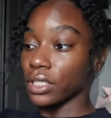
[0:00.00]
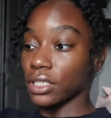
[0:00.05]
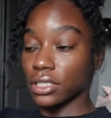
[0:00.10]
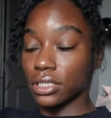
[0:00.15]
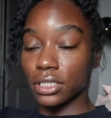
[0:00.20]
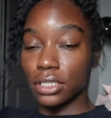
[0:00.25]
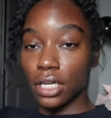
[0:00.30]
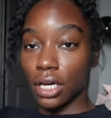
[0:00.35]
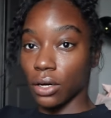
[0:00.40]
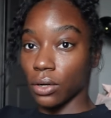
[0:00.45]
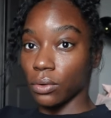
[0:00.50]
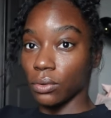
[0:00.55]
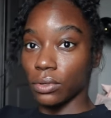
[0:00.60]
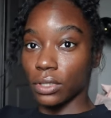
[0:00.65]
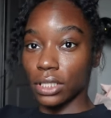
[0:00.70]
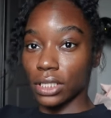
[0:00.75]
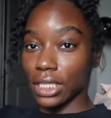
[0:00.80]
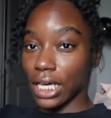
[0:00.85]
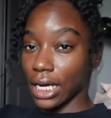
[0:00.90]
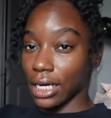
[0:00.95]
so
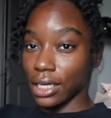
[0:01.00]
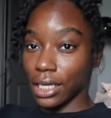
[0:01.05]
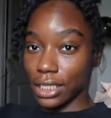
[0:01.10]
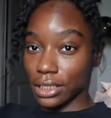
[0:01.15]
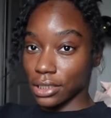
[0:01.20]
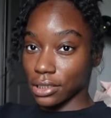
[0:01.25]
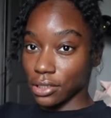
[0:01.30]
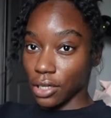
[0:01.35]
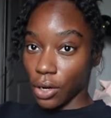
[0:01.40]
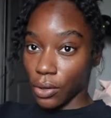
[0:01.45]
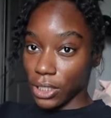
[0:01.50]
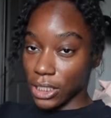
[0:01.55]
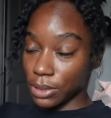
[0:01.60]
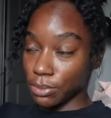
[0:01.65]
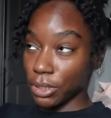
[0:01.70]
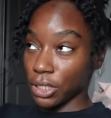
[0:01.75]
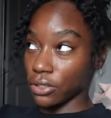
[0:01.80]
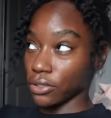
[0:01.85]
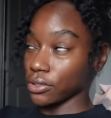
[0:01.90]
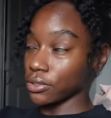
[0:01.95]
that class has always
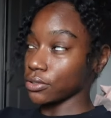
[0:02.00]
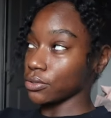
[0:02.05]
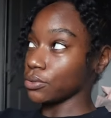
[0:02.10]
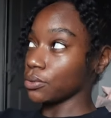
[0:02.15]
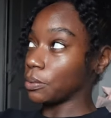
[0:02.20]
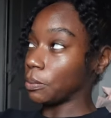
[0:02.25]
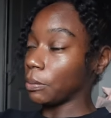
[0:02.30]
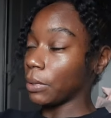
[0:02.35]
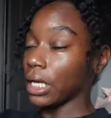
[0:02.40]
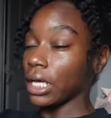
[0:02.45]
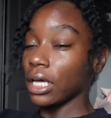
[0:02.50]
been on Zoom.